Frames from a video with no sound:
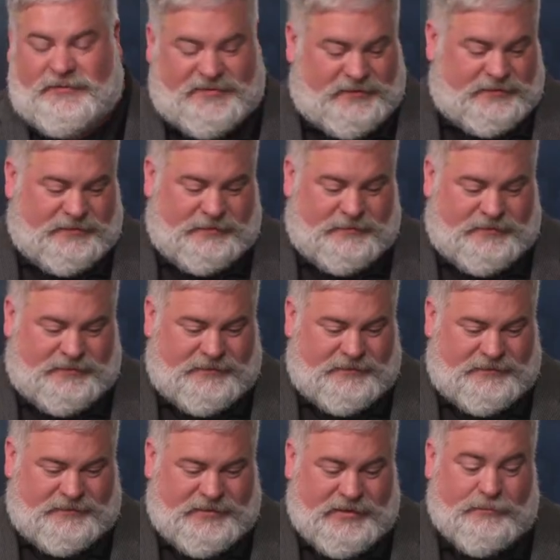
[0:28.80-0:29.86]
us in terms
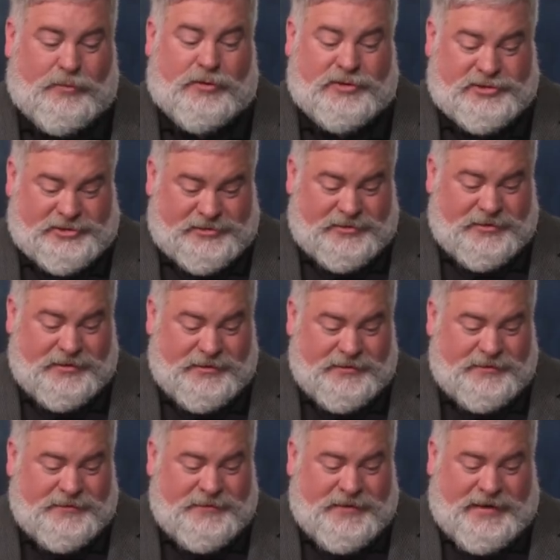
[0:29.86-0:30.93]
of immersion
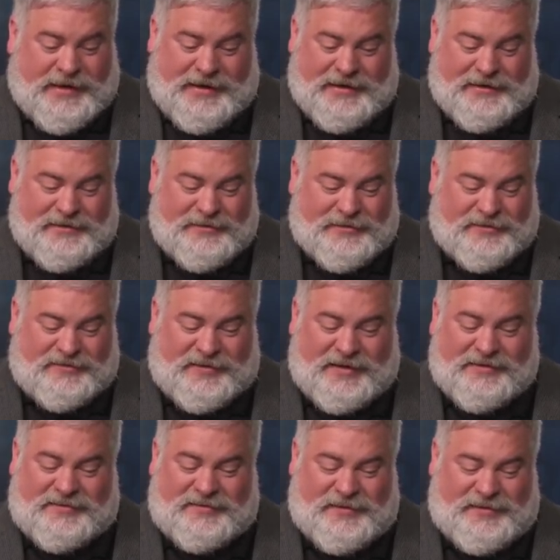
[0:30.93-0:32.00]
and the sense